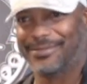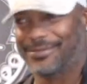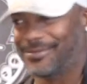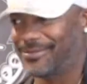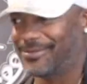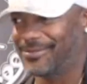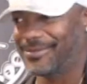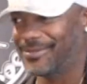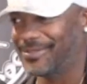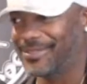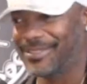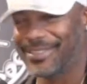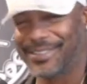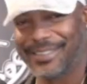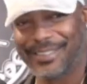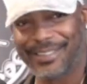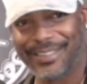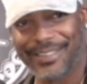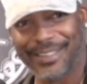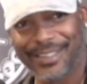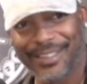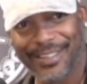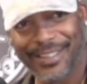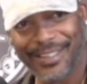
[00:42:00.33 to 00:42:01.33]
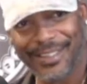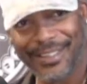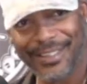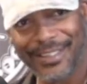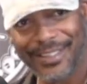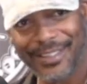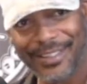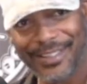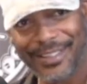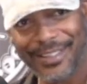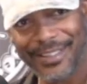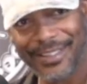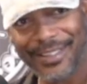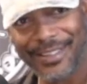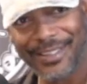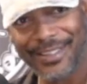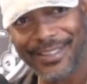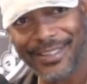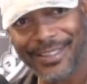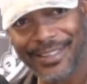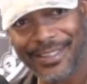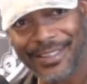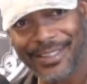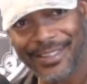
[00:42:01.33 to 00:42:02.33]
You guys talk about it like you guys have
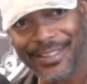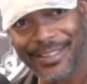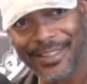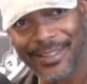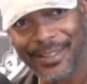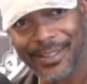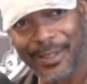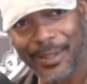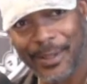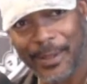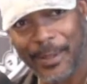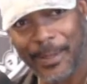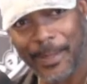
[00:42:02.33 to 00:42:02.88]
like I've talked